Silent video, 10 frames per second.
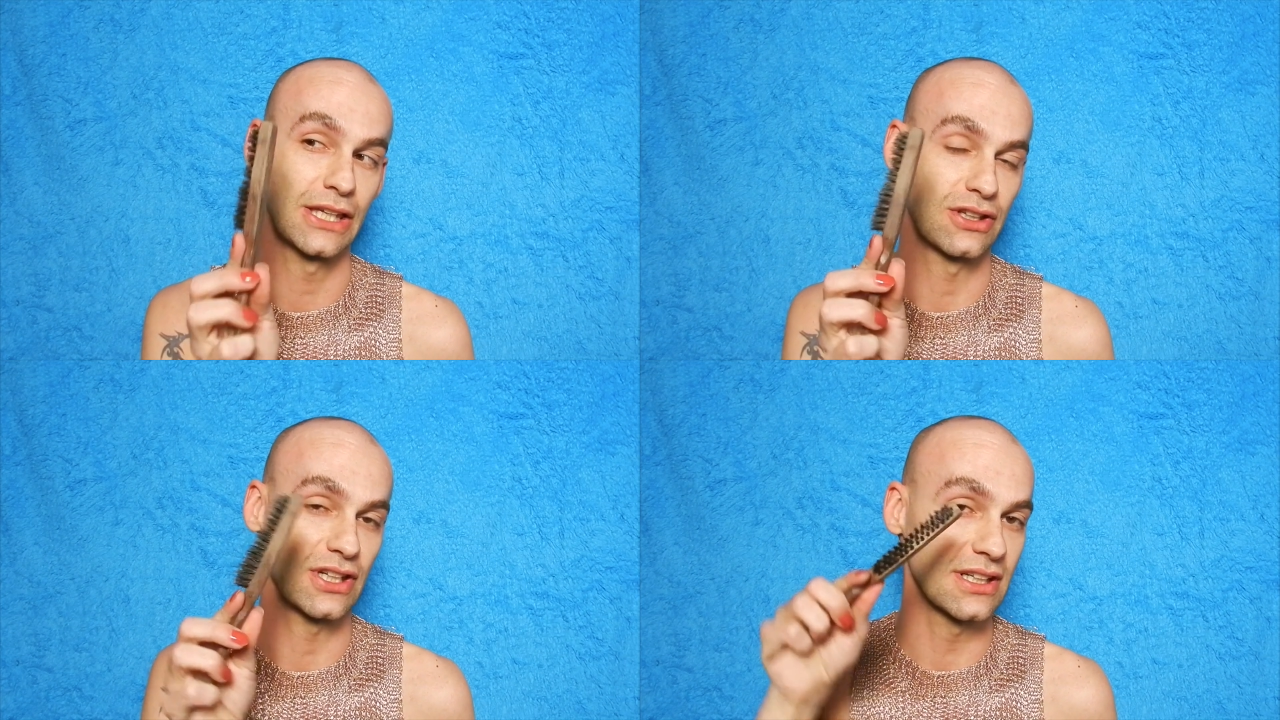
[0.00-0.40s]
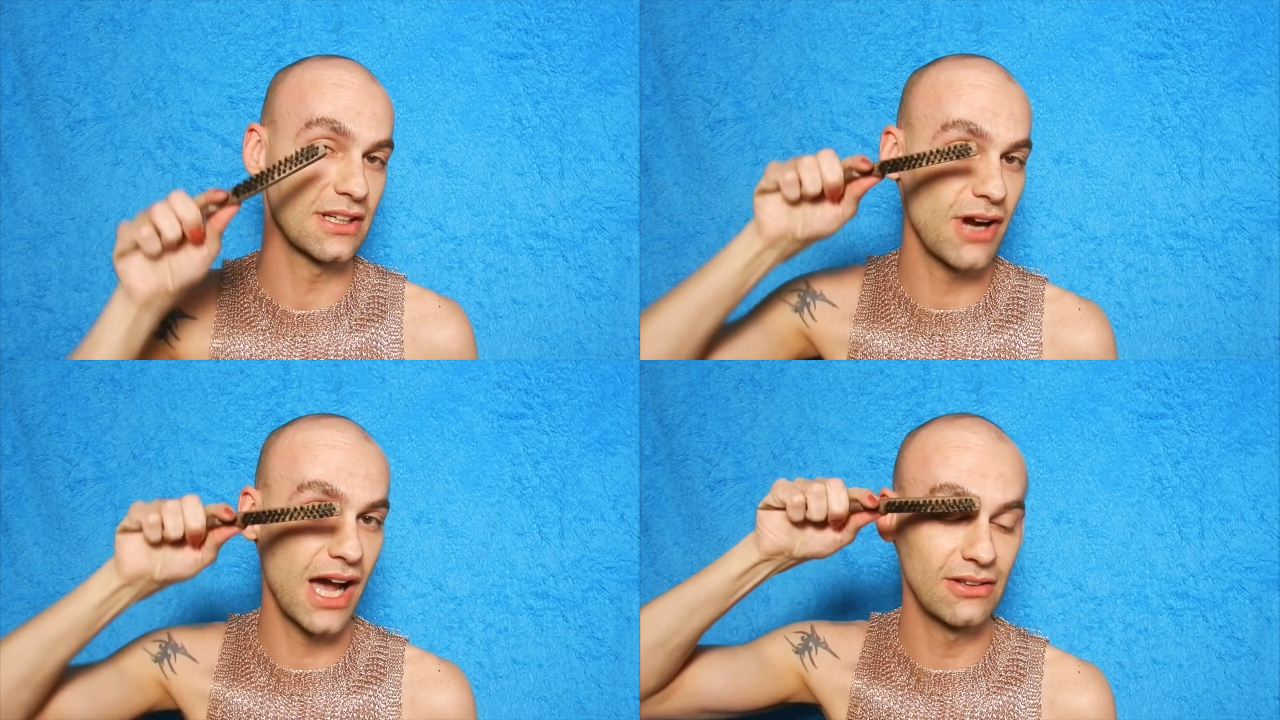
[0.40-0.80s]
You turn it
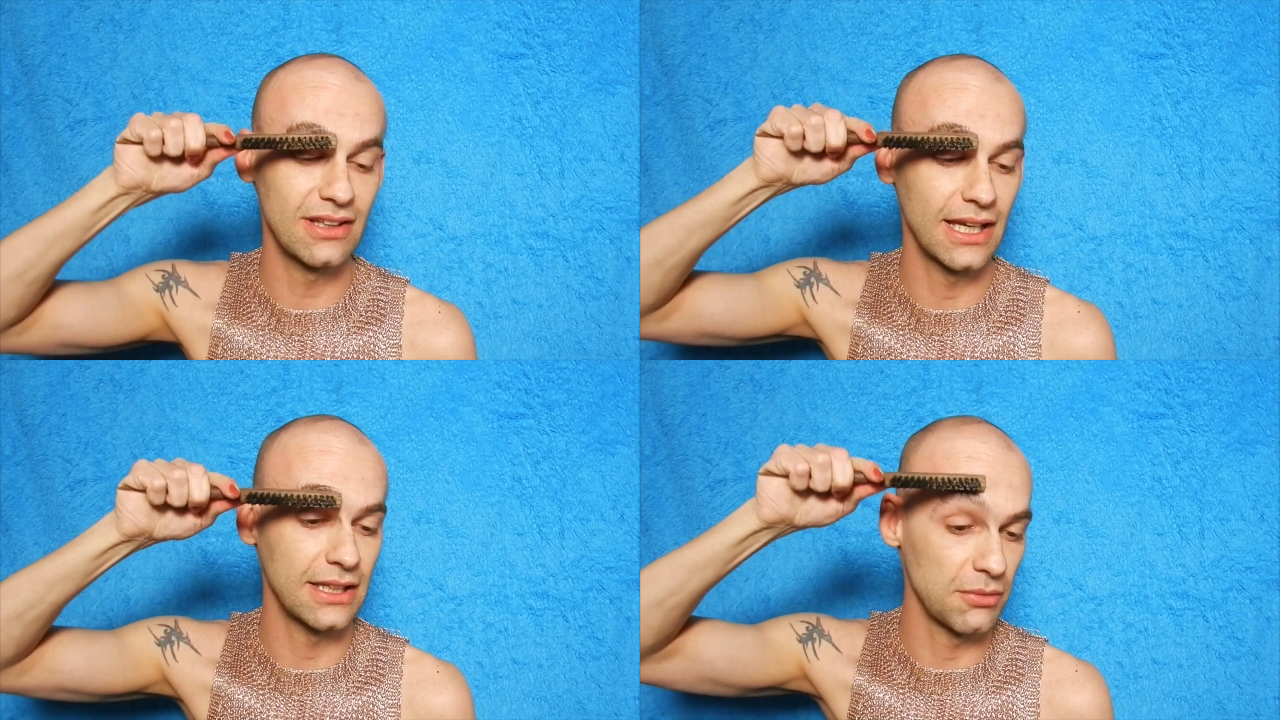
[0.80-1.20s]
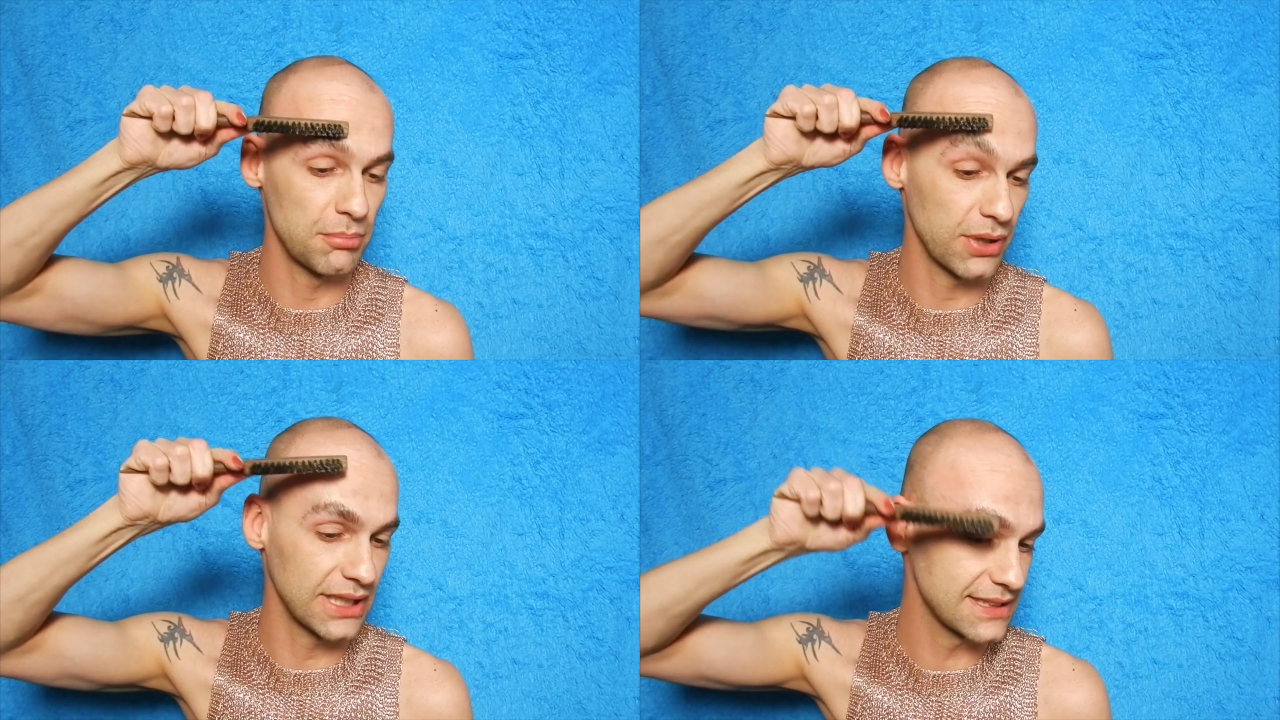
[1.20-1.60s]
around and you
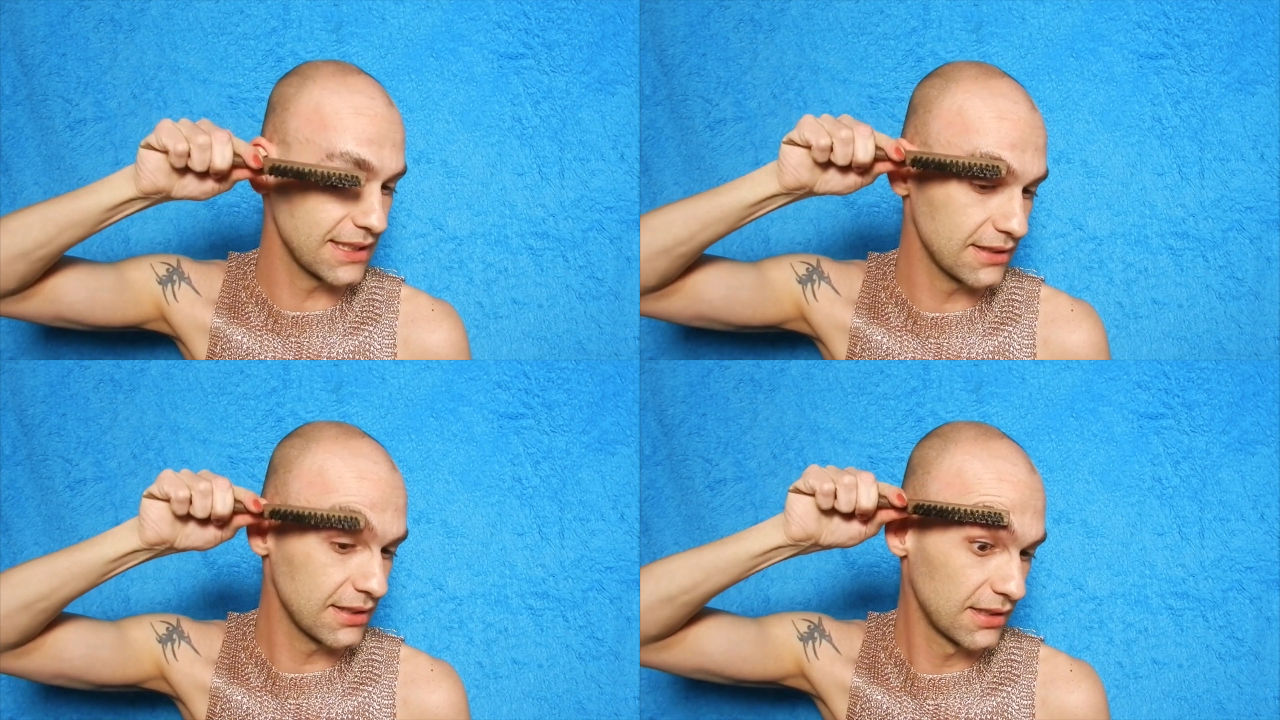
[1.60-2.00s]
press it